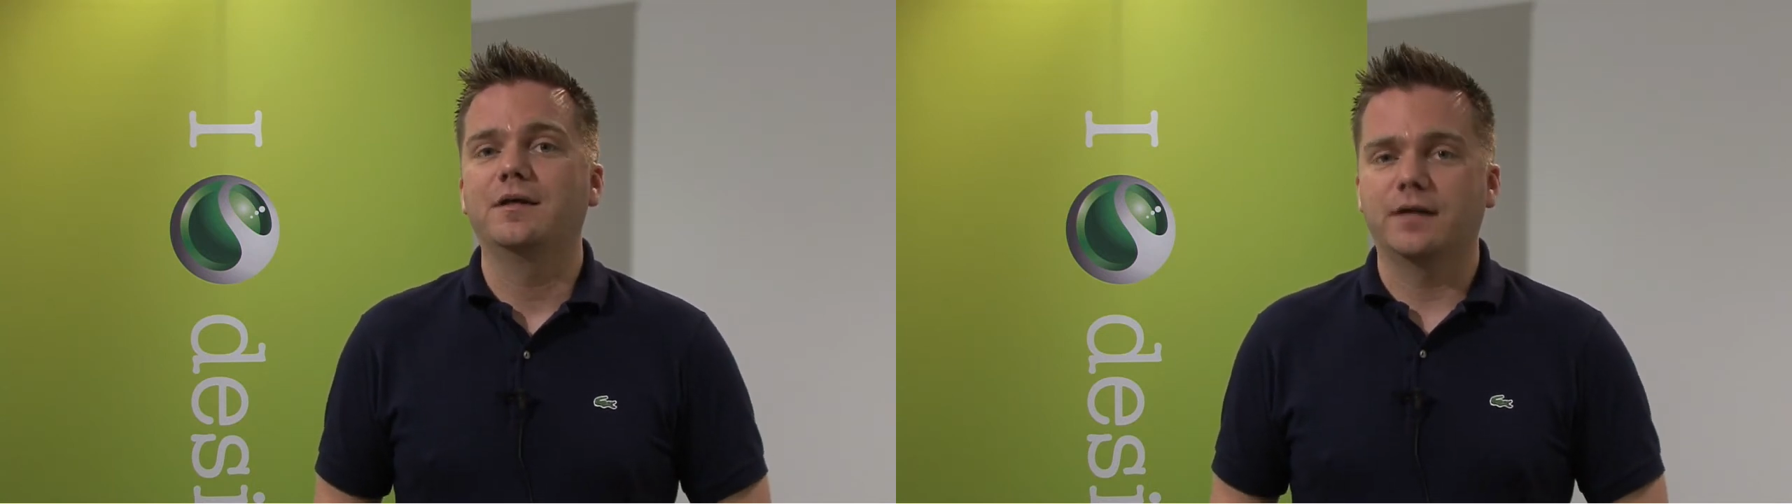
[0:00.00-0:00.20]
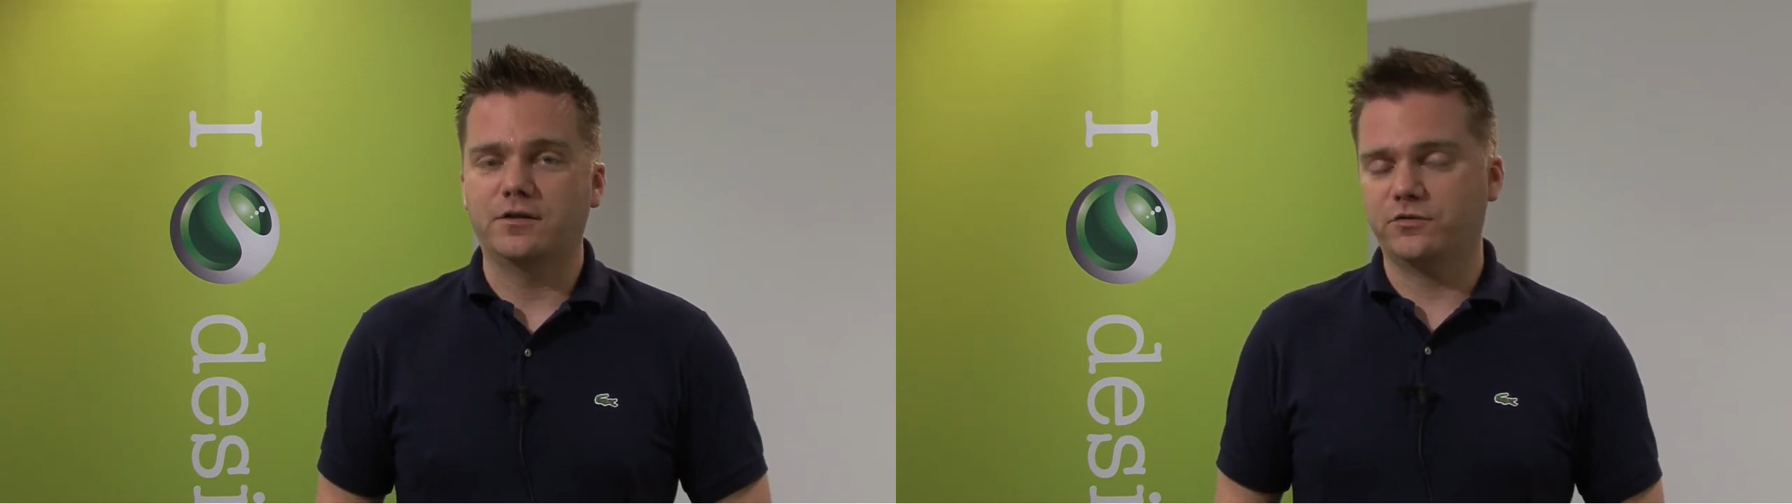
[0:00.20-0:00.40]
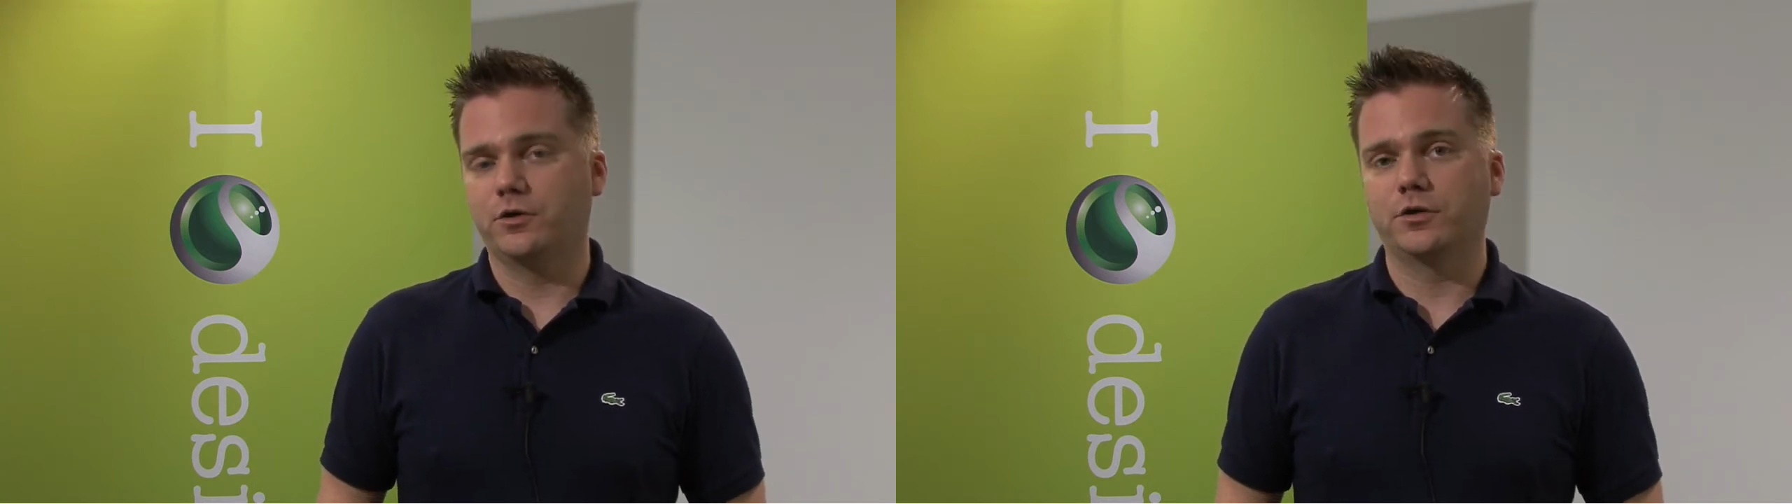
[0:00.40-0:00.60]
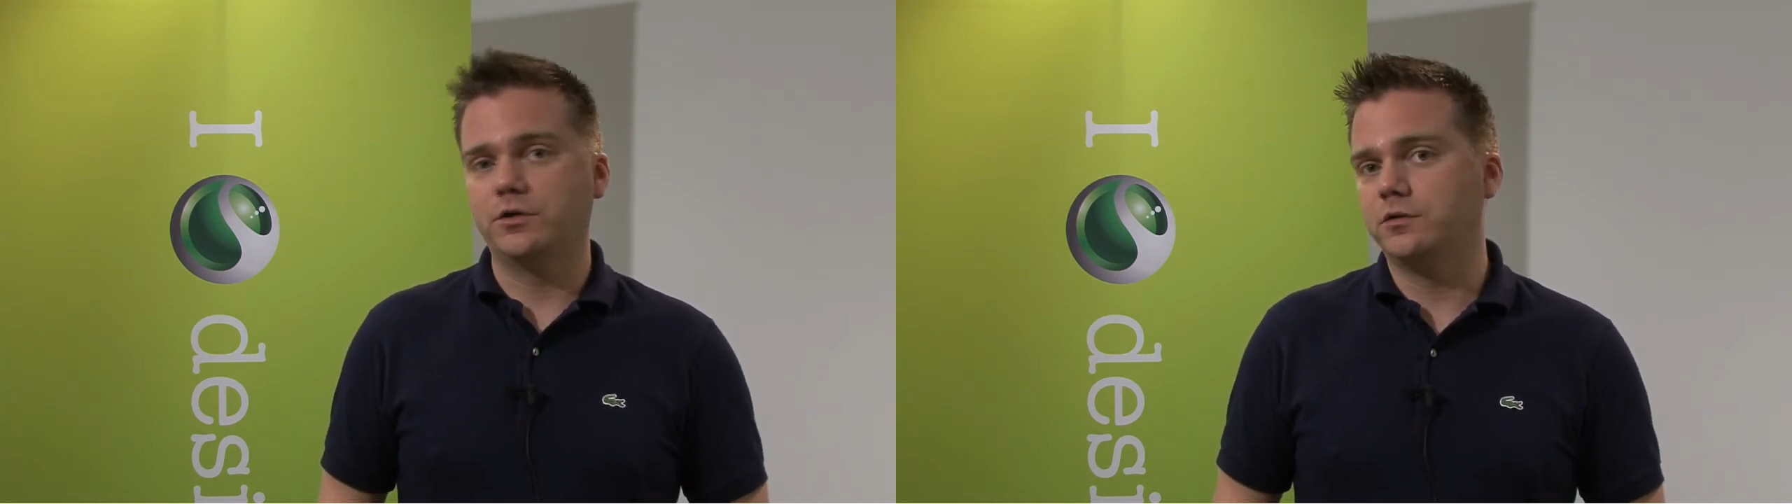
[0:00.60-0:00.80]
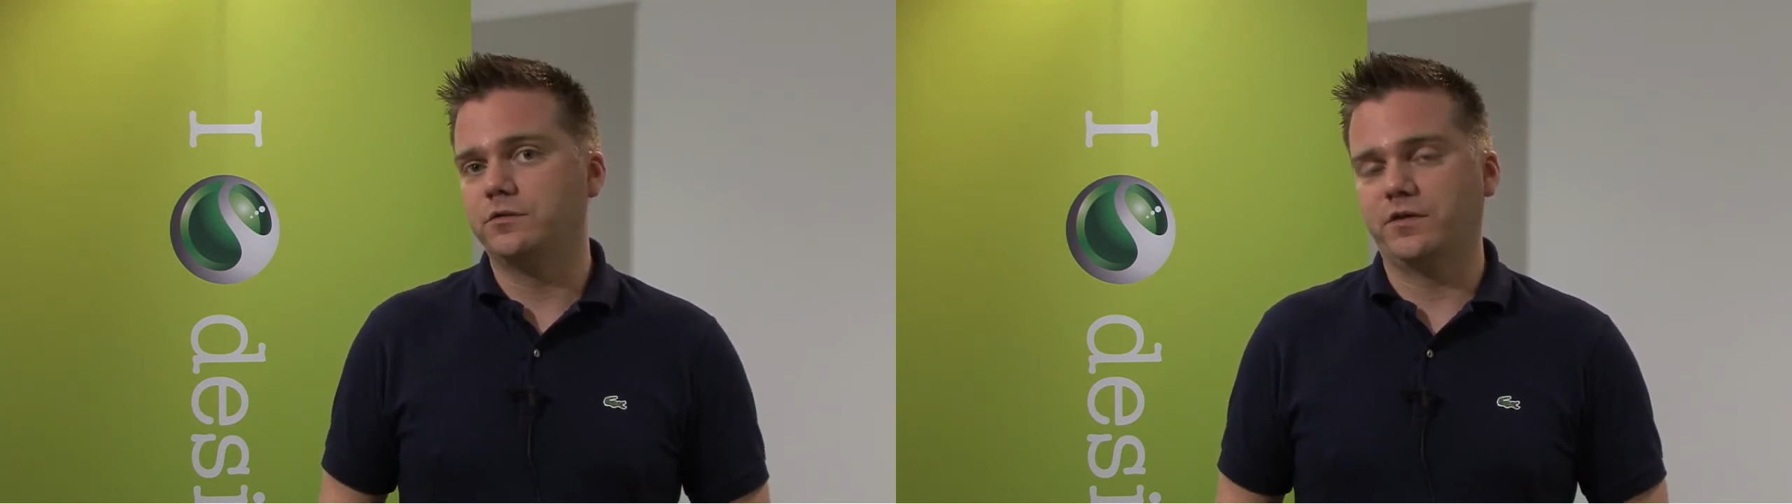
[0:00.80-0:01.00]
that it's not a
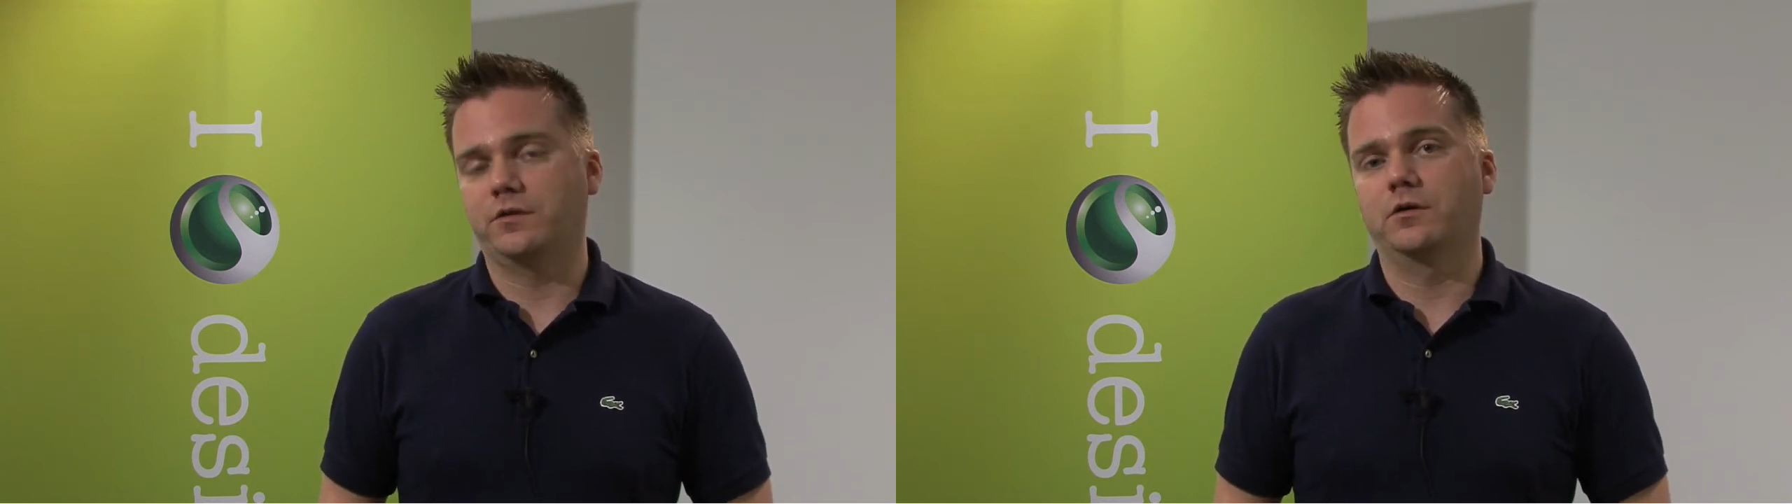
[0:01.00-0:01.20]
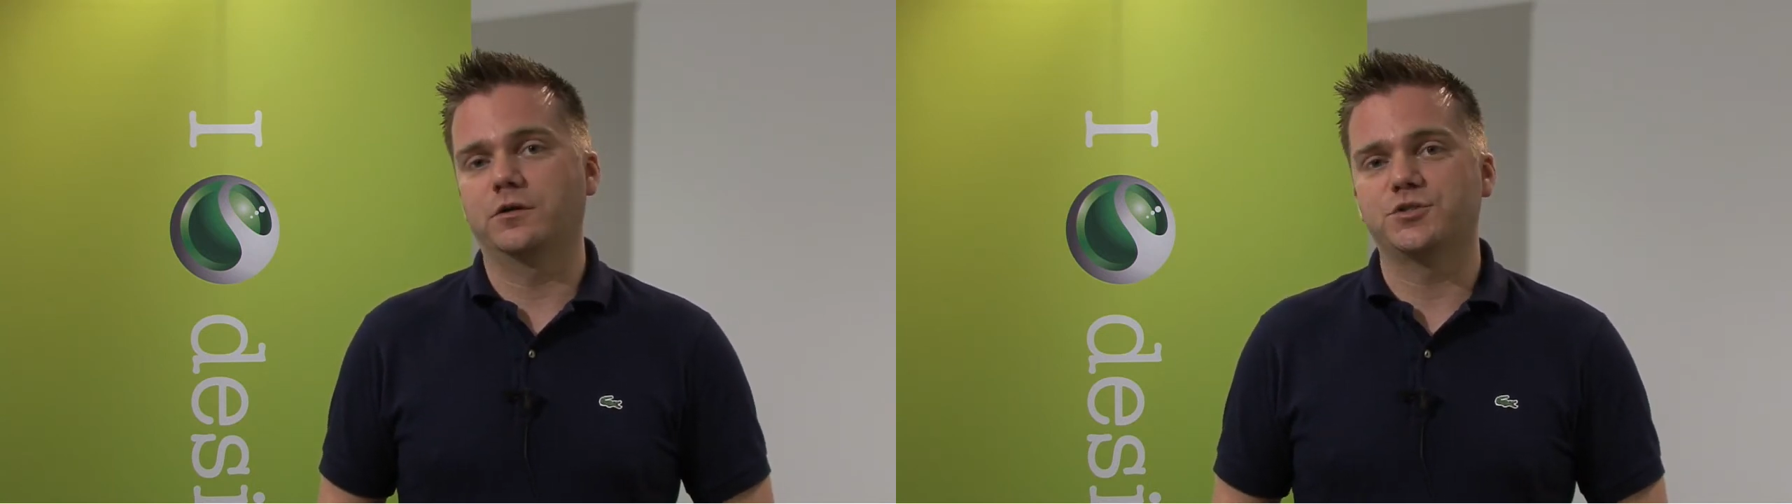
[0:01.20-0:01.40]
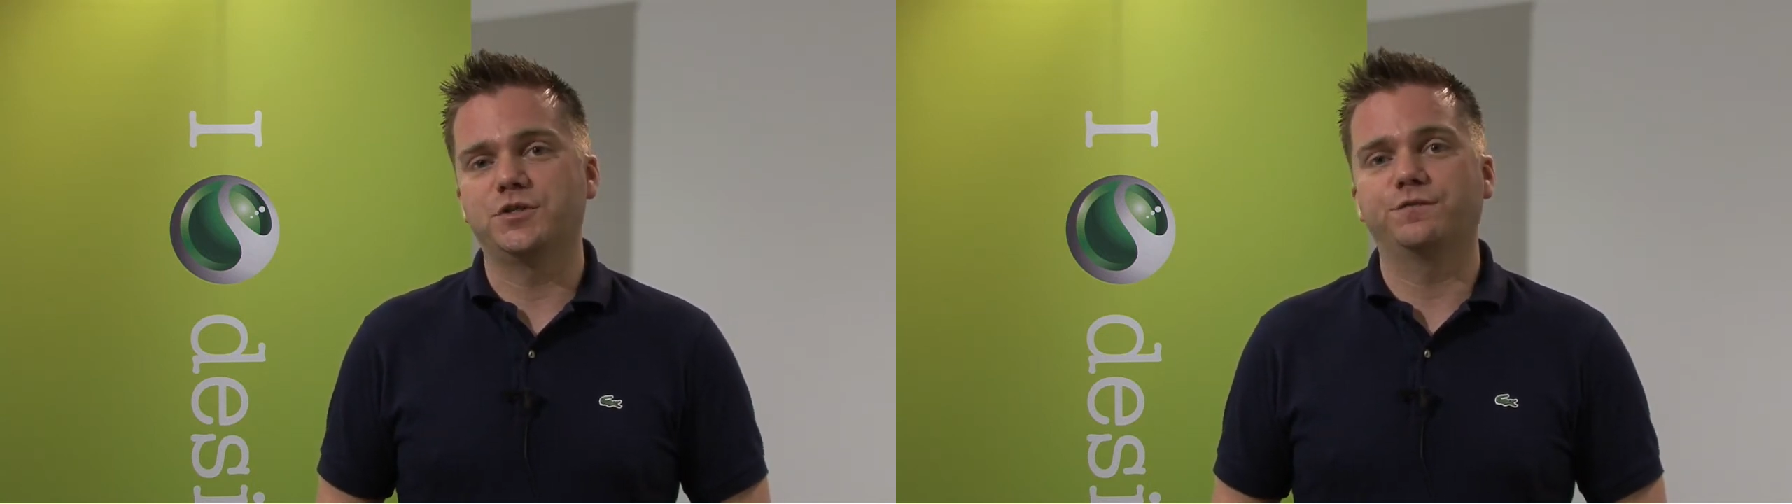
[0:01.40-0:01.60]
good technology